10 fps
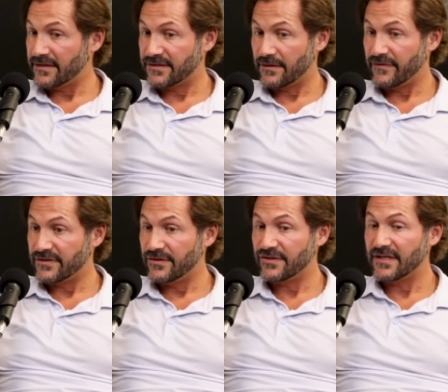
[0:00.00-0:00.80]
a service.
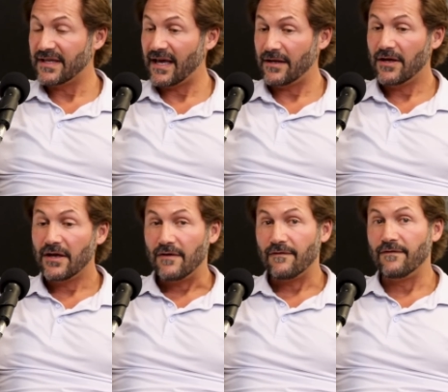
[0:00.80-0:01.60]
You should get
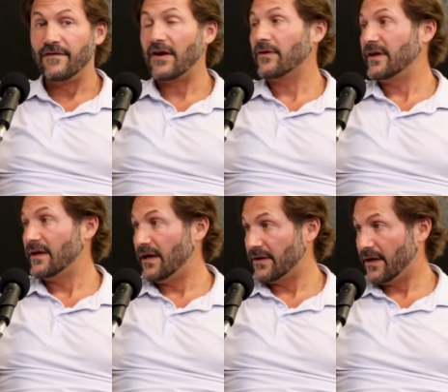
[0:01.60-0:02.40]
very
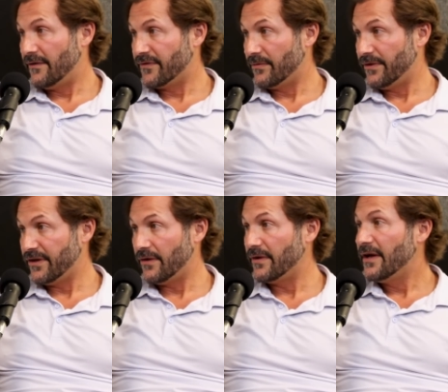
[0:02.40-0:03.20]
uncomfortable. You
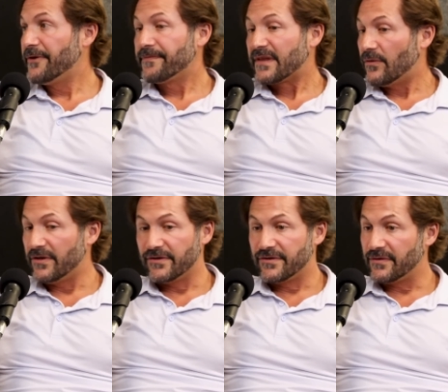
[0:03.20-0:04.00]
know, yeah. When
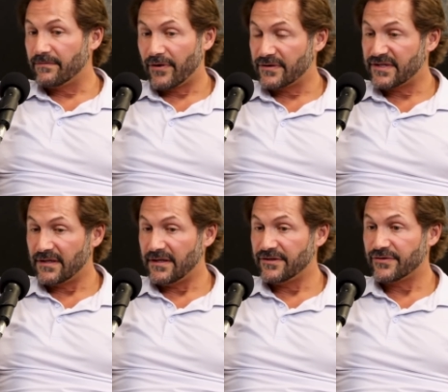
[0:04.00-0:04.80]
you're doing
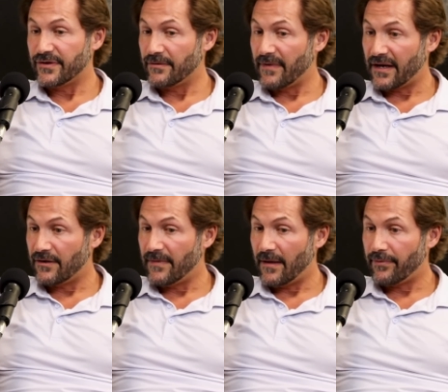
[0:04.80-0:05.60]
personal injury or medical
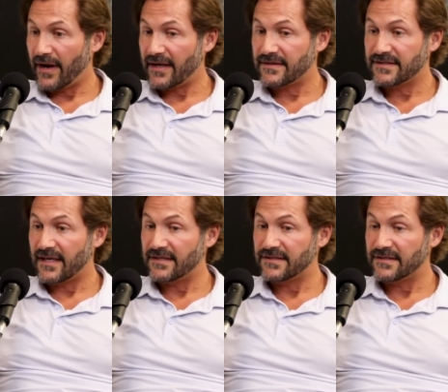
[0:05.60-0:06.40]
malpractice
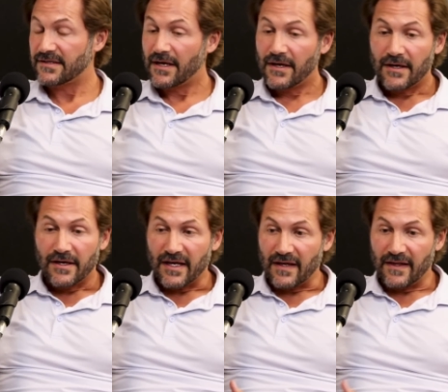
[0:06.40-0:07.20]
cases,
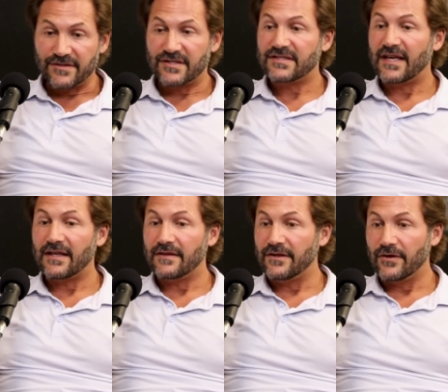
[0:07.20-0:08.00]
it, let's just say
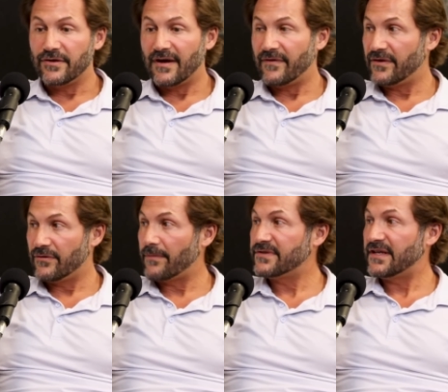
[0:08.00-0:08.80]
you know you have a, you're
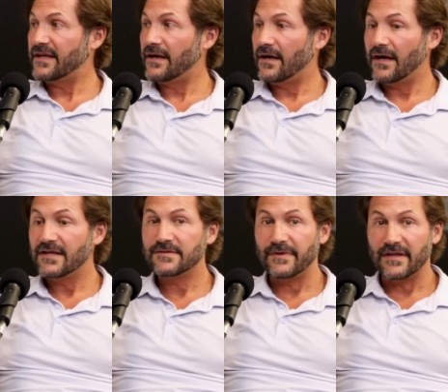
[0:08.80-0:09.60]
representing a
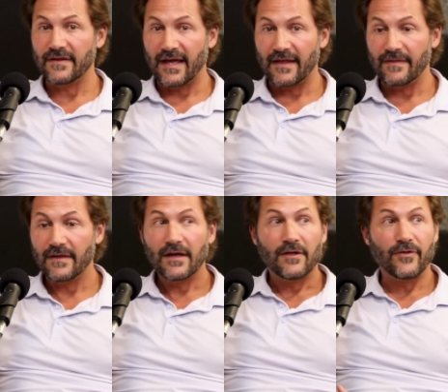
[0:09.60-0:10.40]
husband and
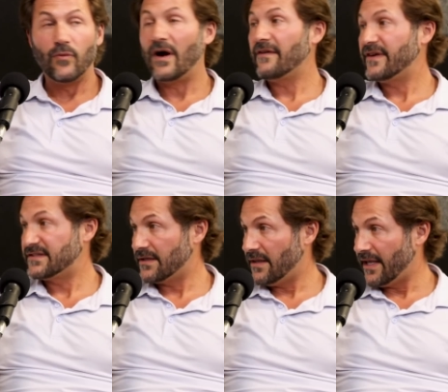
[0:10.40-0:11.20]
the wife has
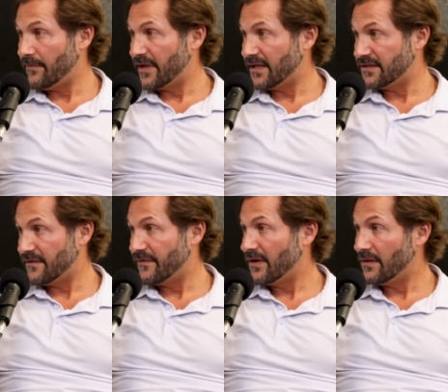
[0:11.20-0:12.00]
a claim because
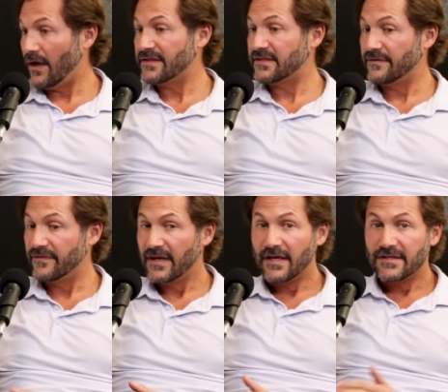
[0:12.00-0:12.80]
of loss of
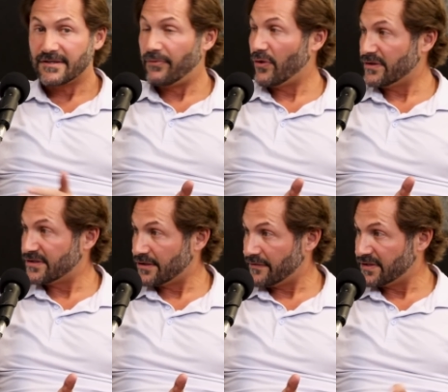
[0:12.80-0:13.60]
support and
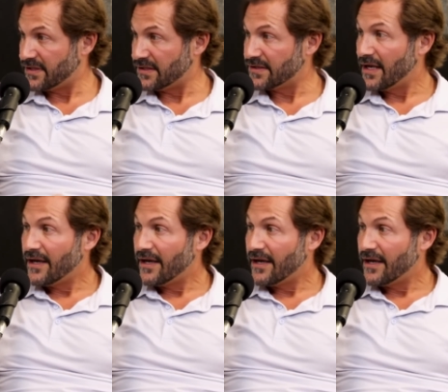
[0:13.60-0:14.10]
services.